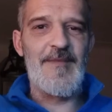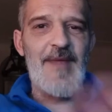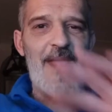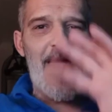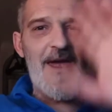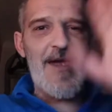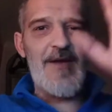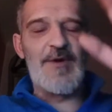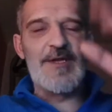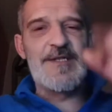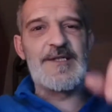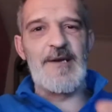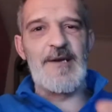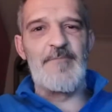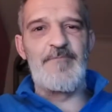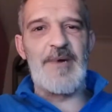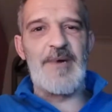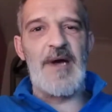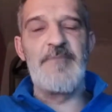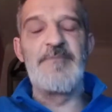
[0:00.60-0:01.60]
Hey, what's
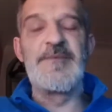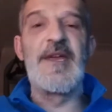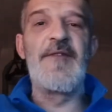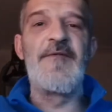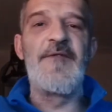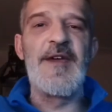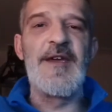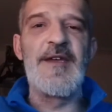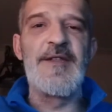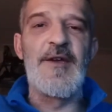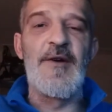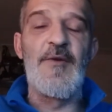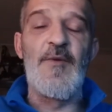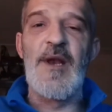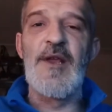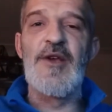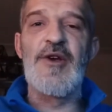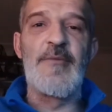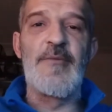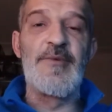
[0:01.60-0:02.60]
up? I'm David.
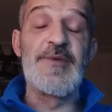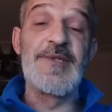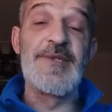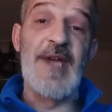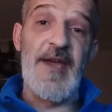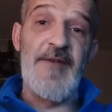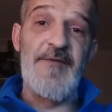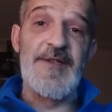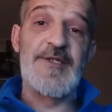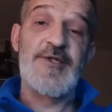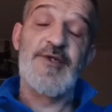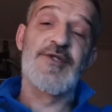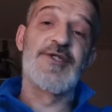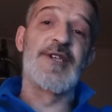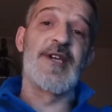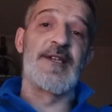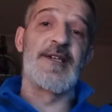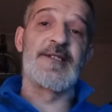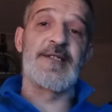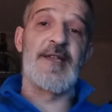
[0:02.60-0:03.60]
Welcome on David
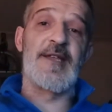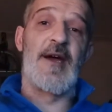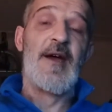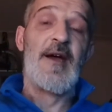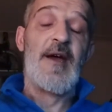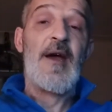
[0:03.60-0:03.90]
Suggest.